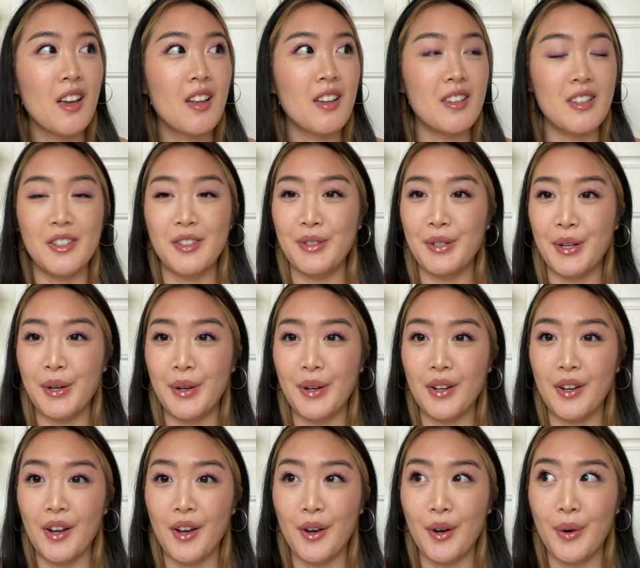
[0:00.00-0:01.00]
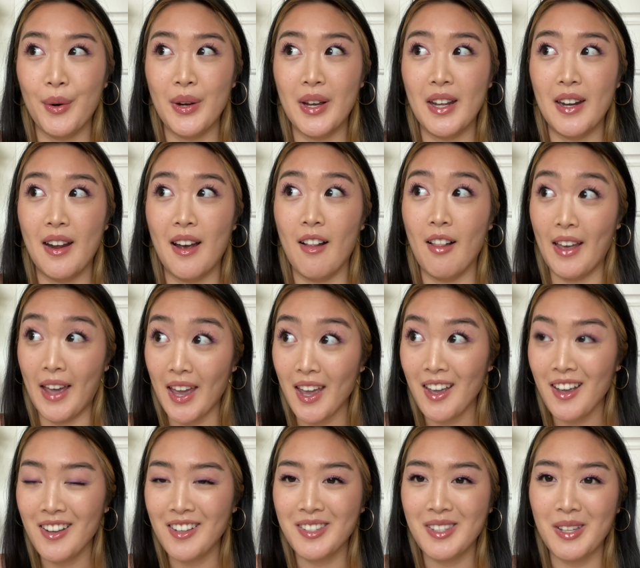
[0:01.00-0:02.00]
the studio in LA,
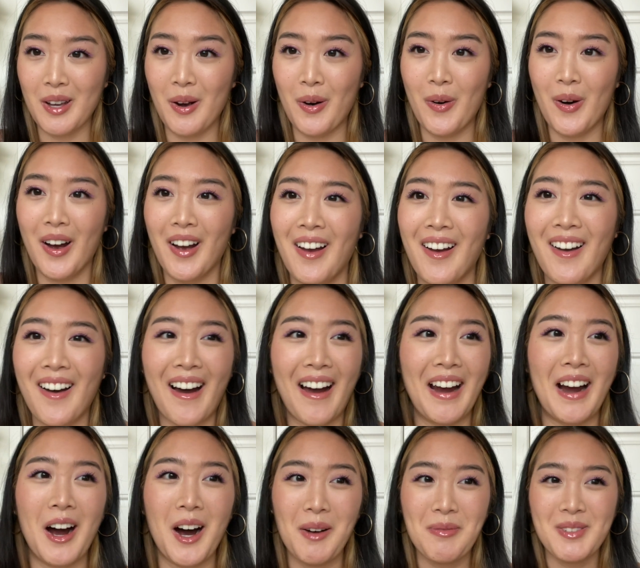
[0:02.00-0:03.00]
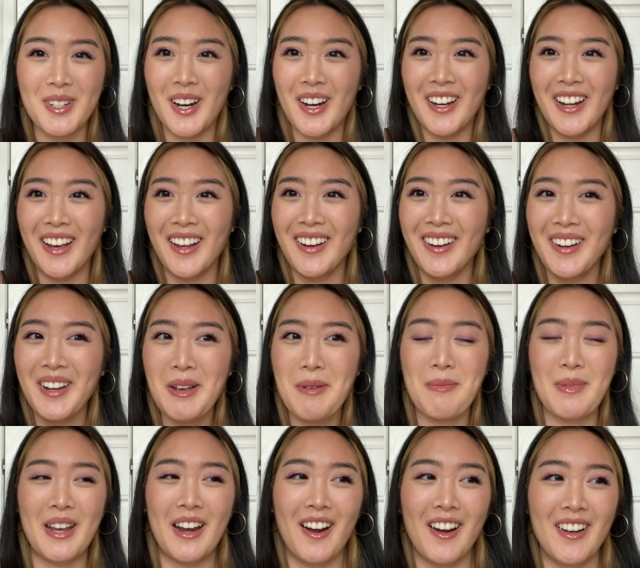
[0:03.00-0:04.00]
so I hopped on it
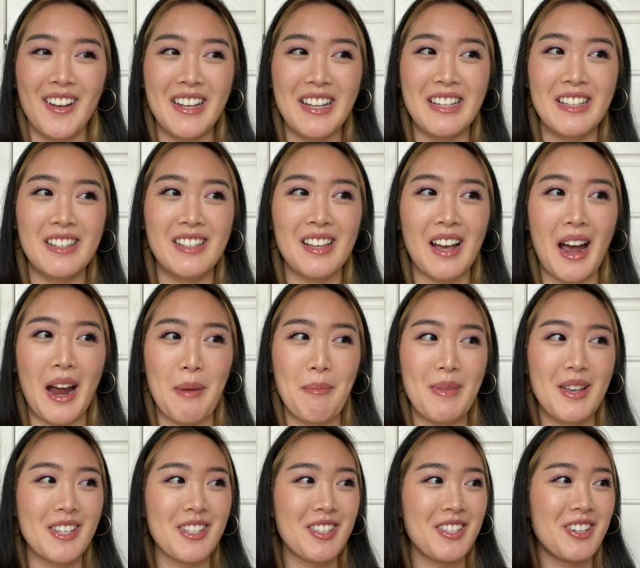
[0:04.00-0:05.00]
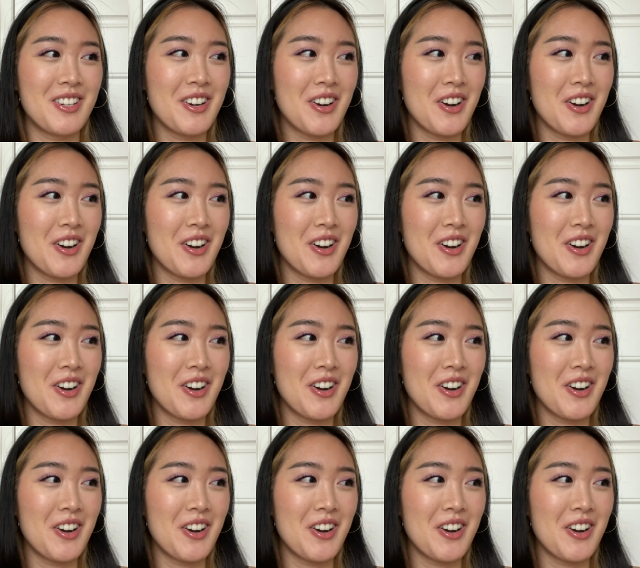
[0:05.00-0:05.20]
because I missed